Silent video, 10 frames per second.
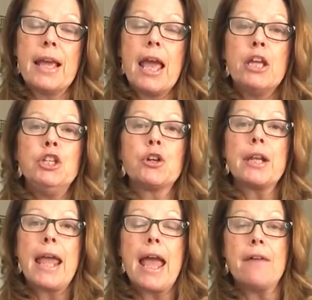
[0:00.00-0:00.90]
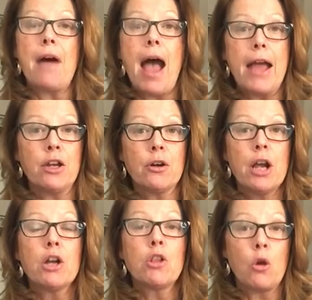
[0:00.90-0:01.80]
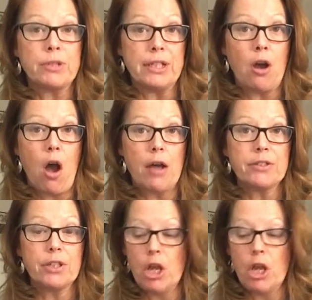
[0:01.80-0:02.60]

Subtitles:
you're gonna have higher closing costs,